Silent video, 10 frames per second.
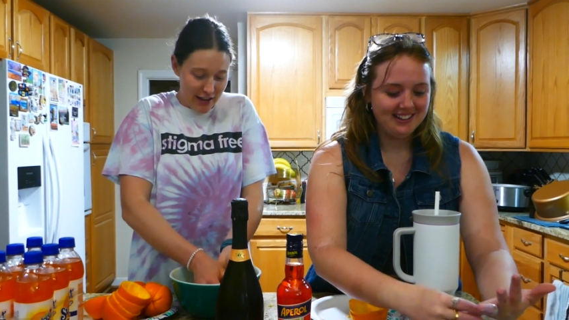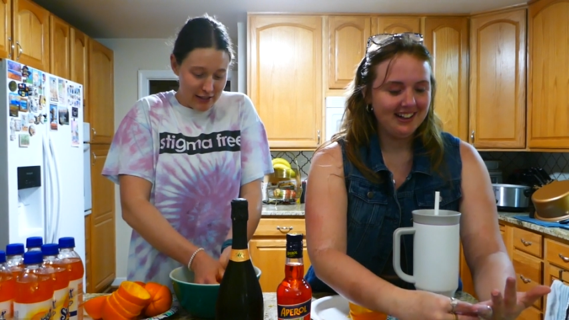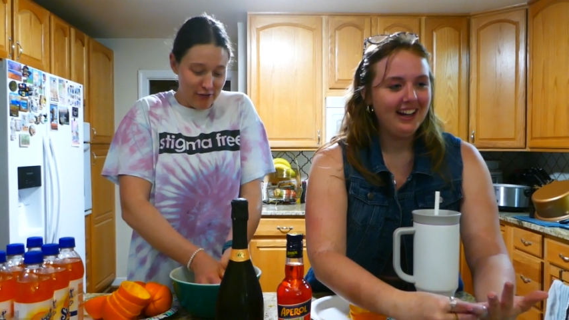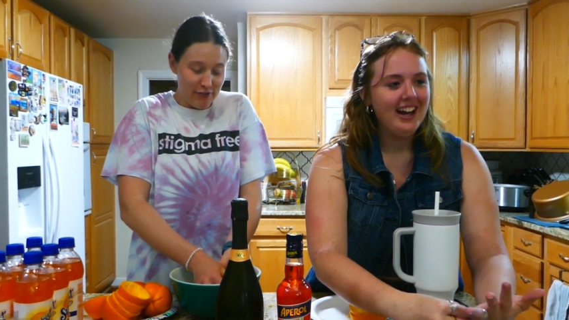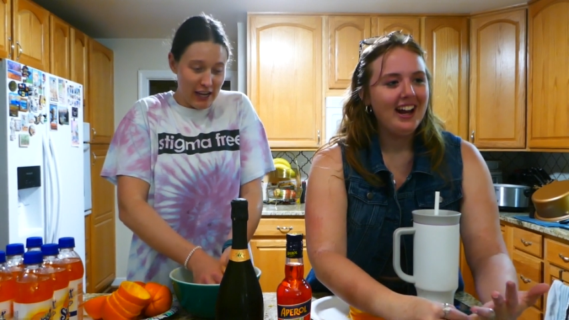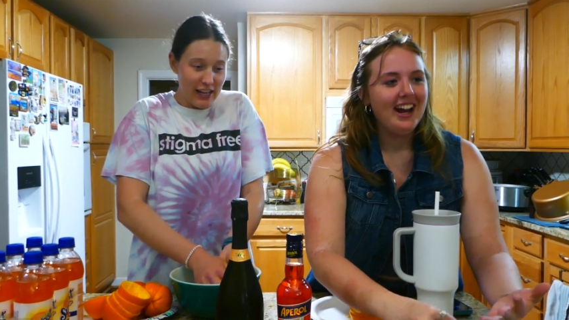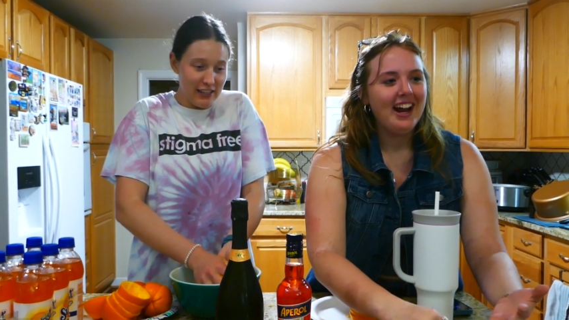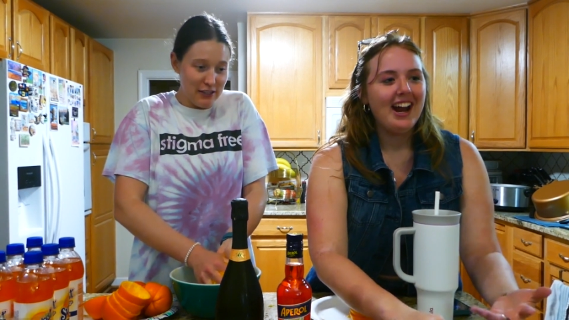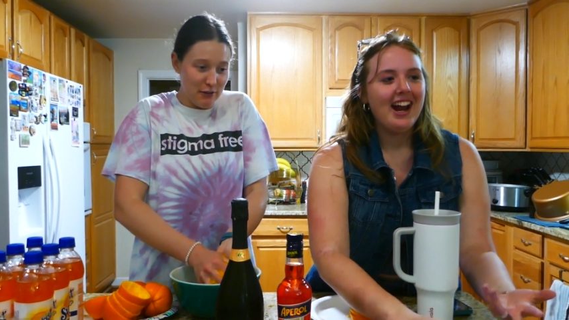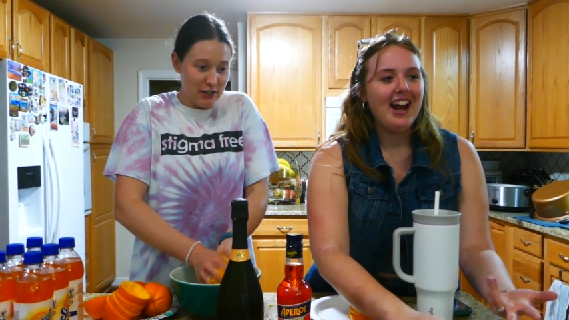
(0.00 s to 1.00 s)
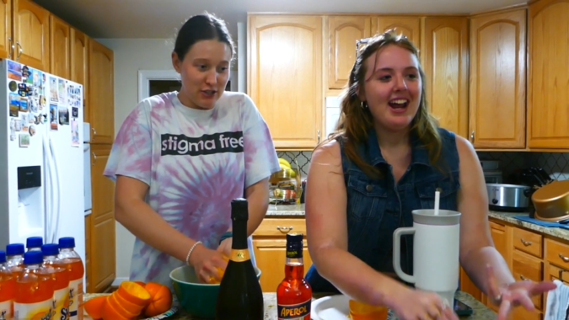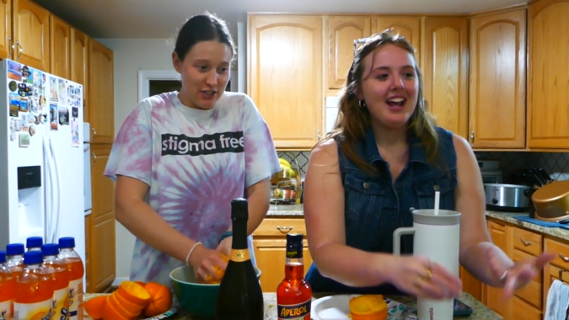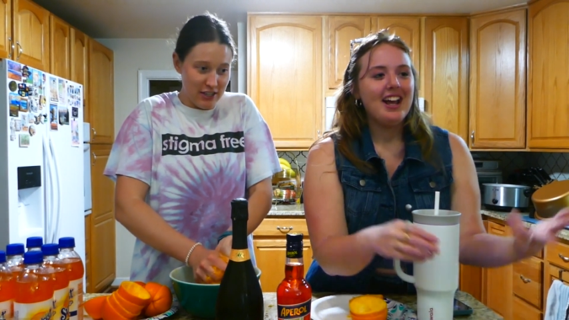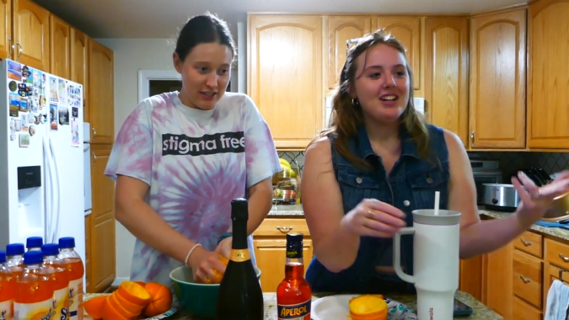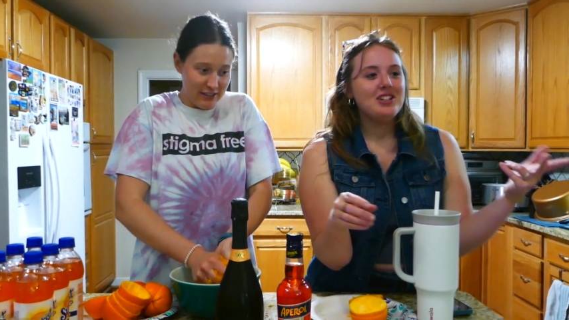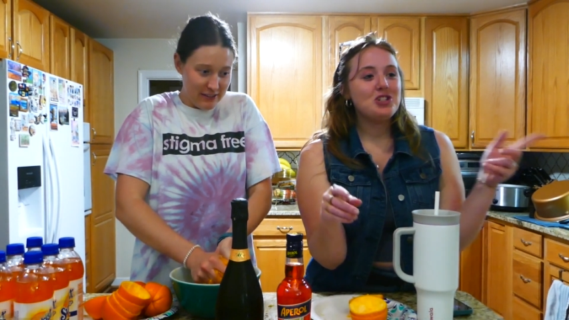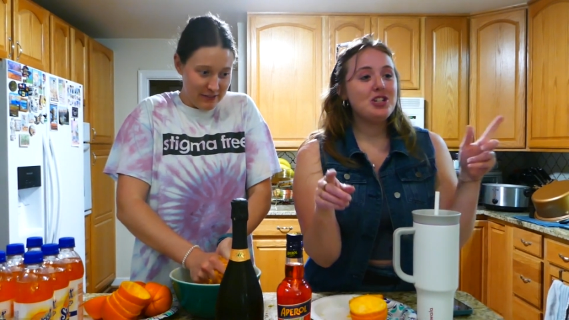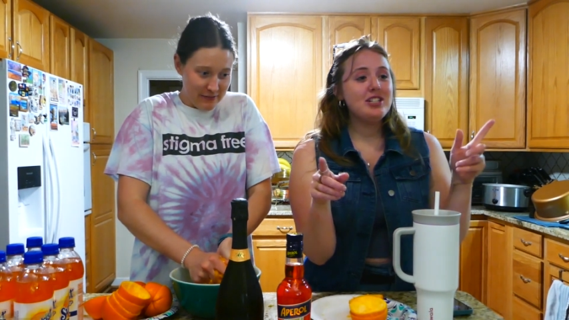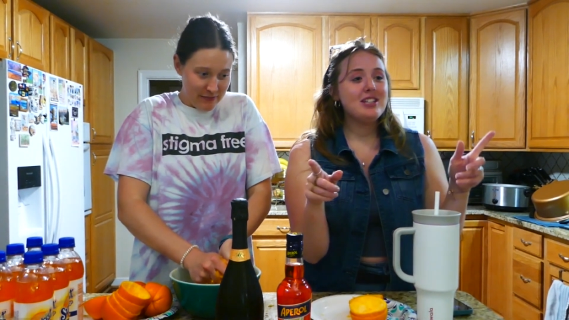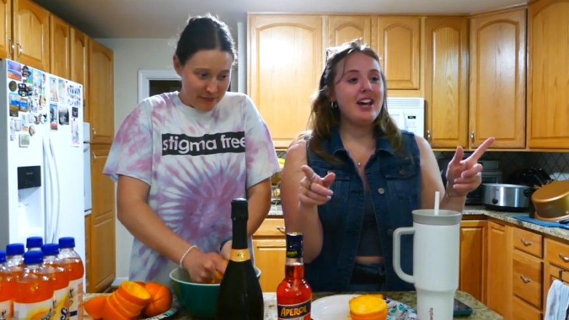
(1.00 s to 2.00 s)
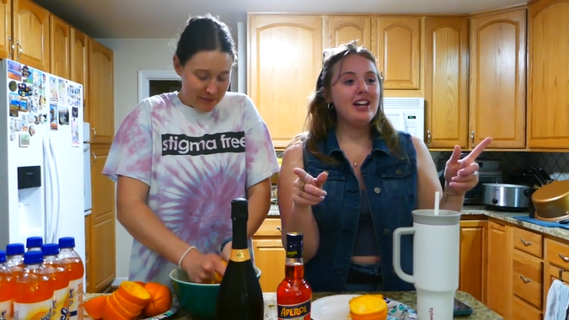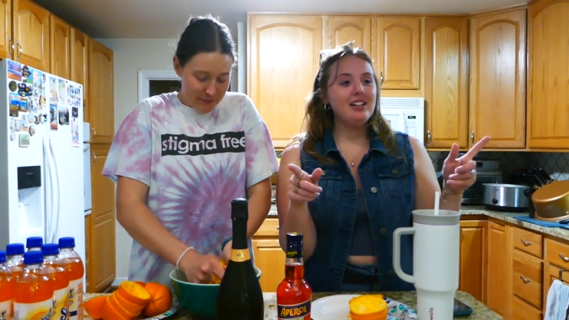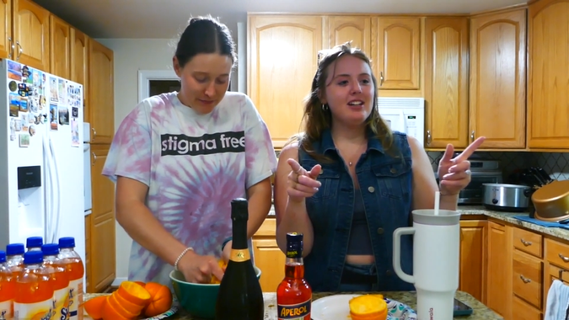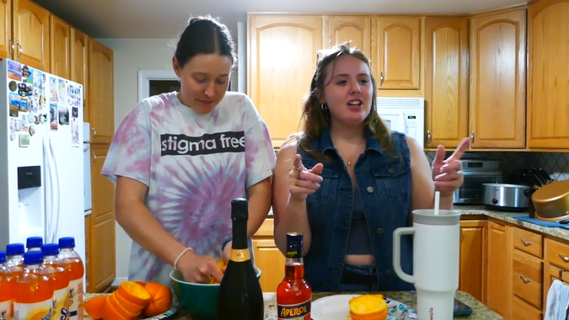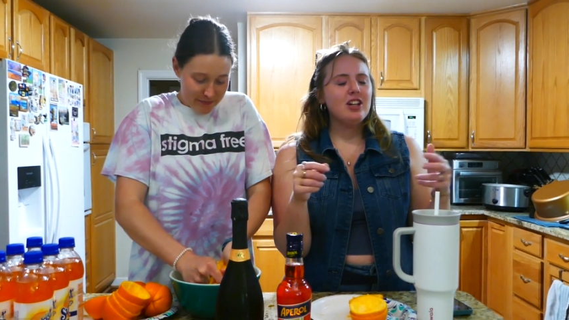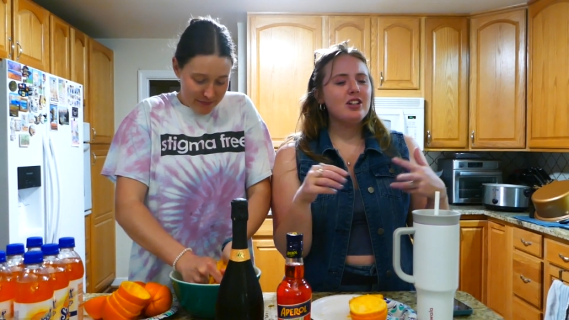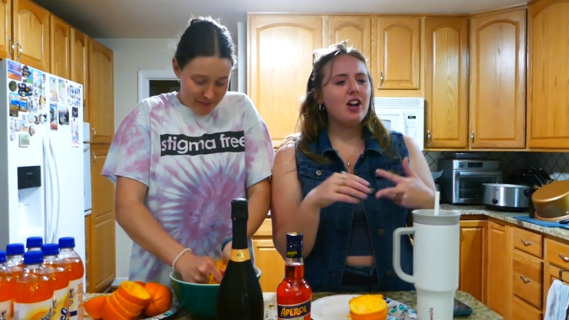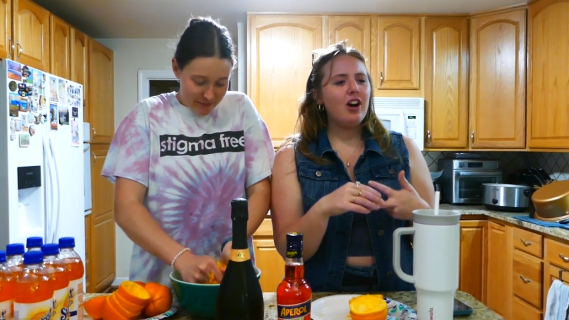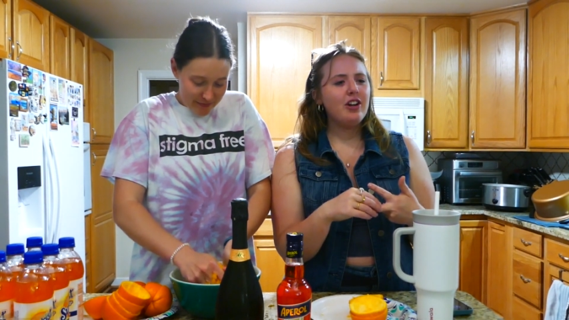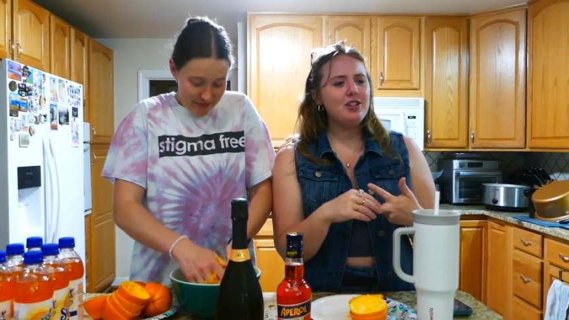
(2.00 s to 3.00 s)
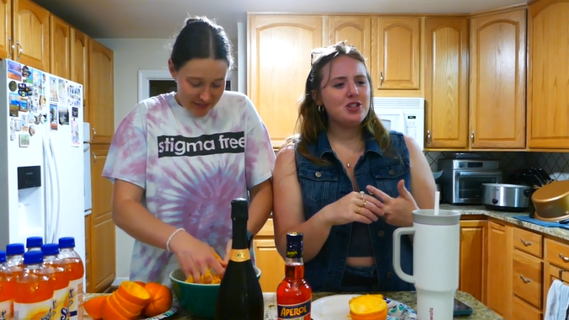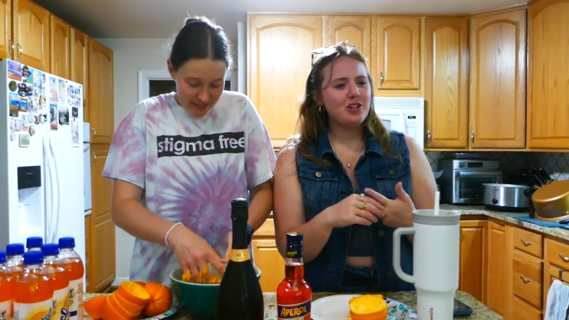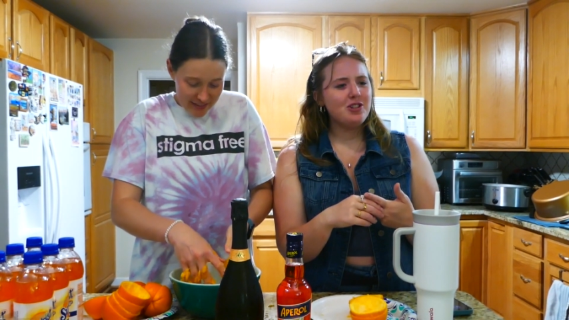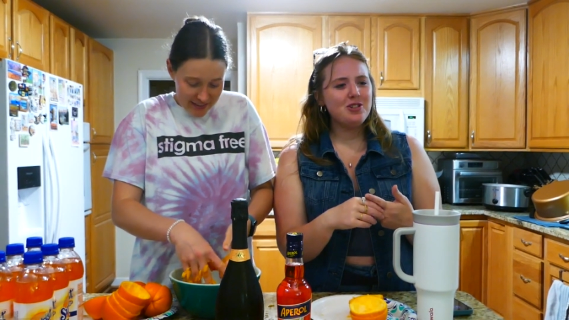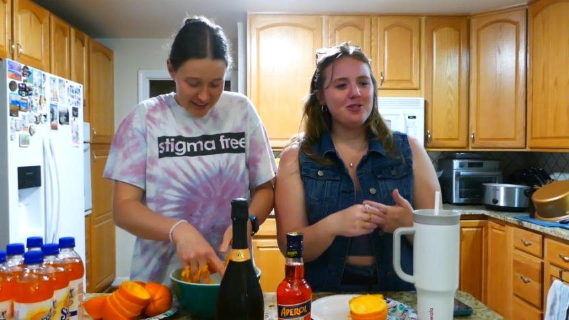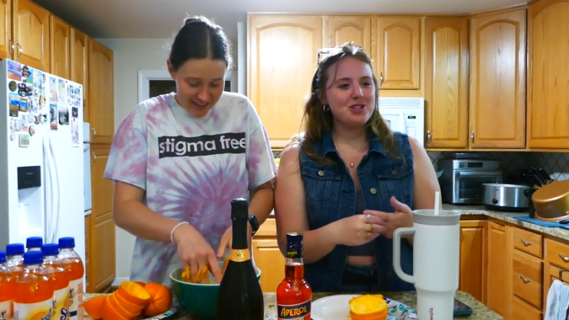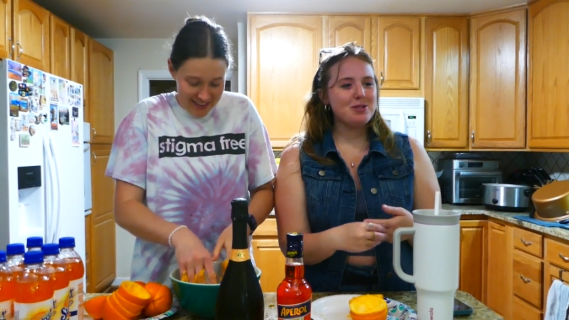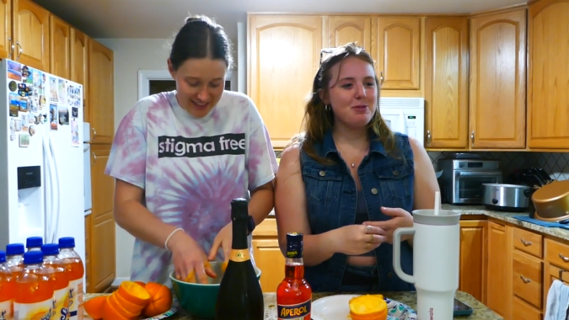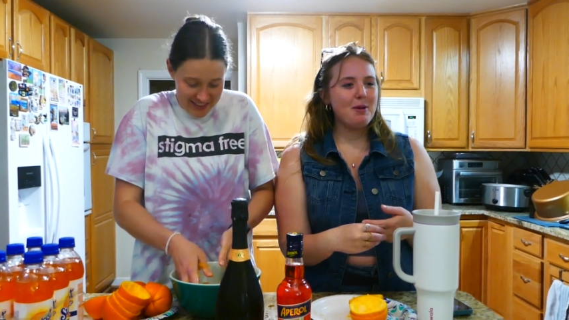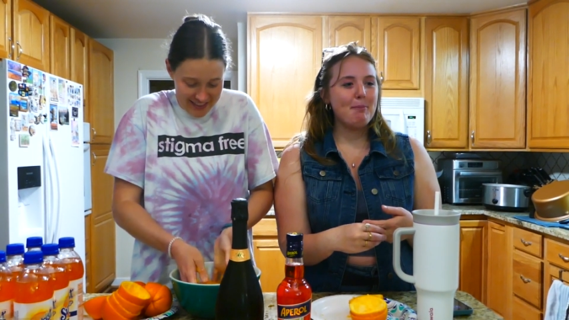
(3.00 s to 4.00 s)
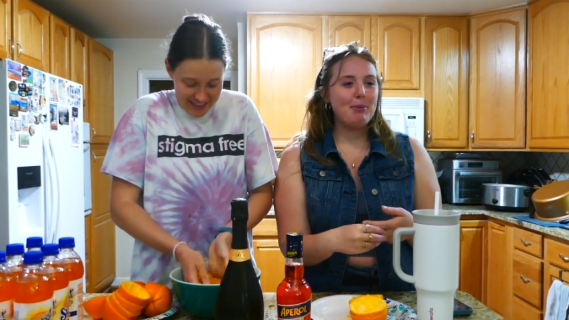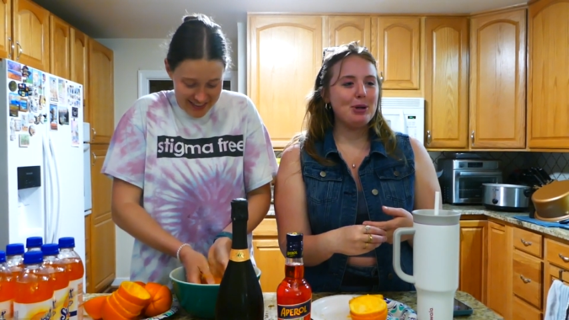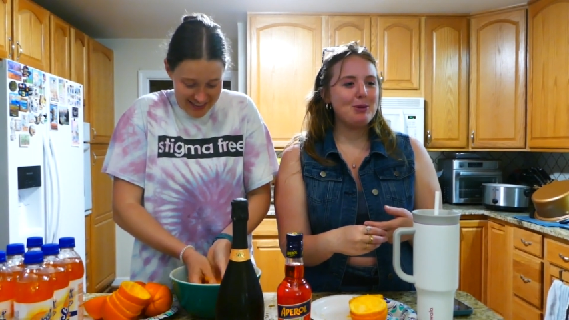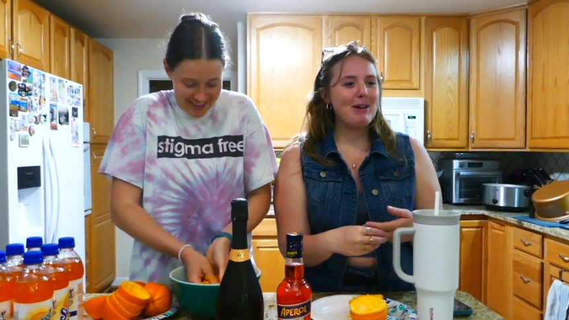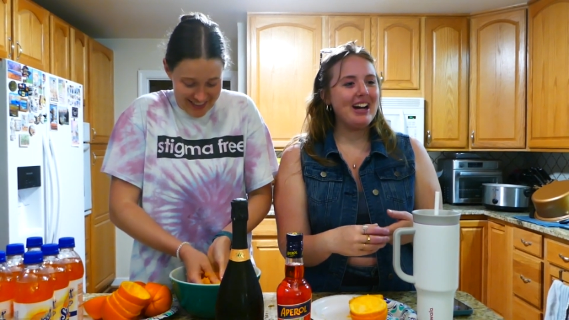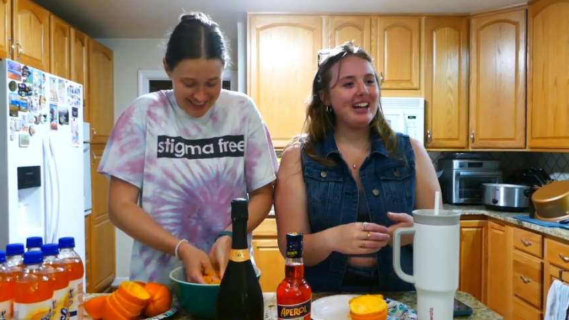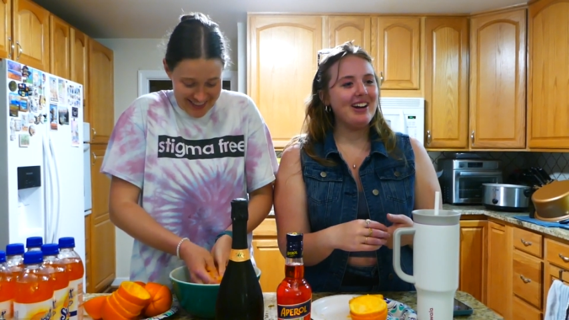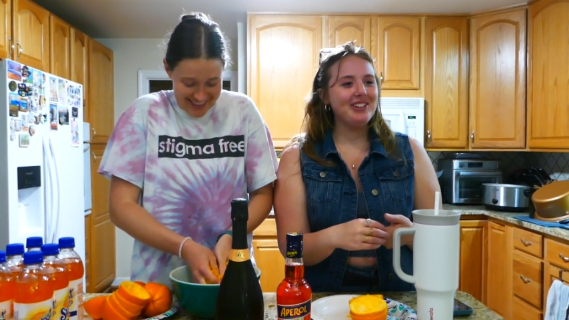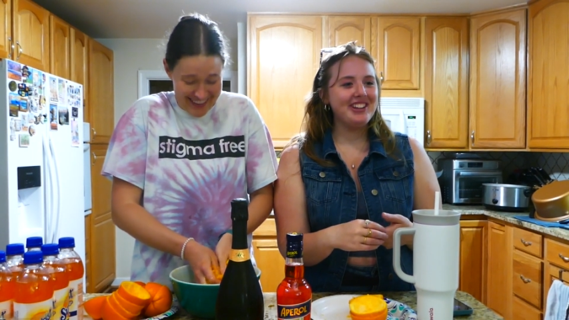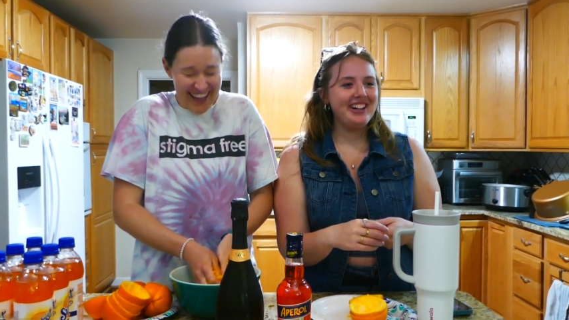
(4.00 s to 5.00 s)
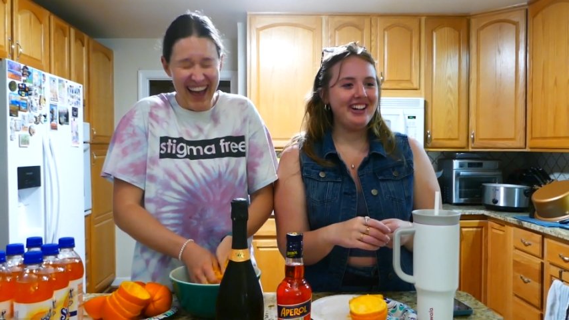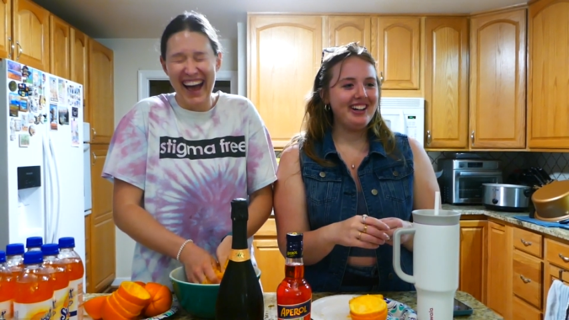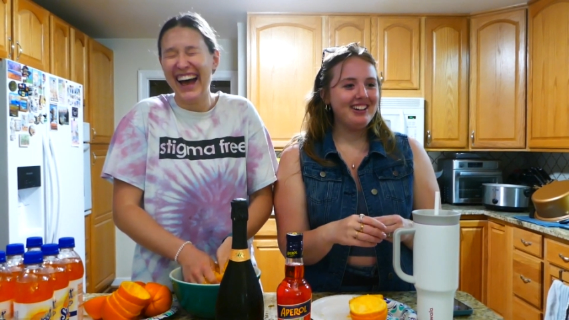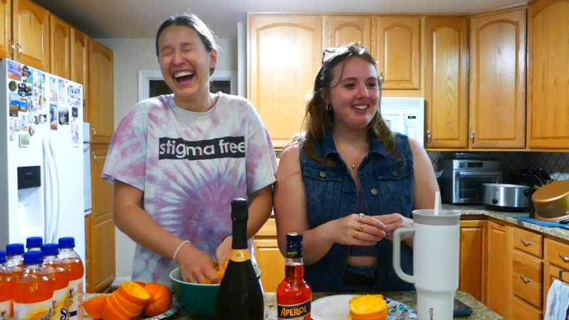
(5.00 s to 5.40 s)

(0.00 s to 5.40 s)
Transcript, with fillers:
Speaker 1: That's a valid question. She said, are you sure you don't just want to put her back out there?